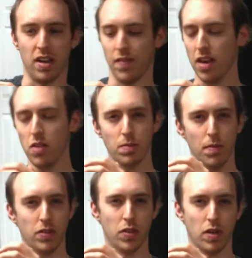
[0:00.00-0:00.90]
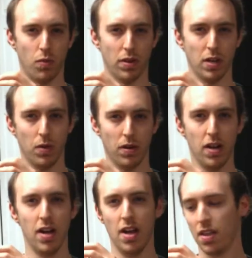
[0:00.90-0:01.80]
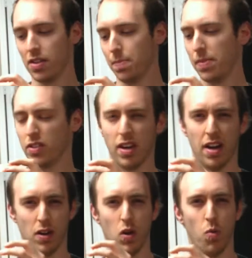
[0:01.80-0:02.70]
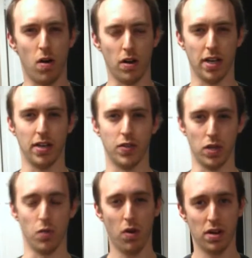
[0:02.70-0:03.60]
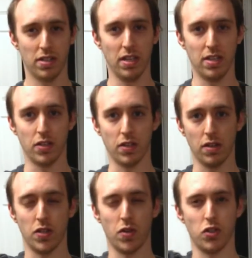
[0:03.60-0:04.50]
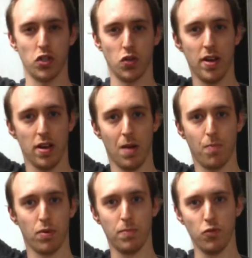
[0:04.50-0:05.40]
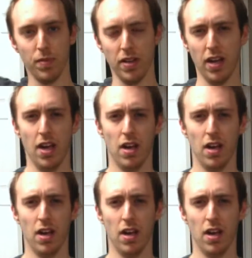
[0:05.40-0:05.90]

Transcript: If any of those muscles aren't working well, then something's going to kind of go wonky. So you want to see this good sort of straight upward movement.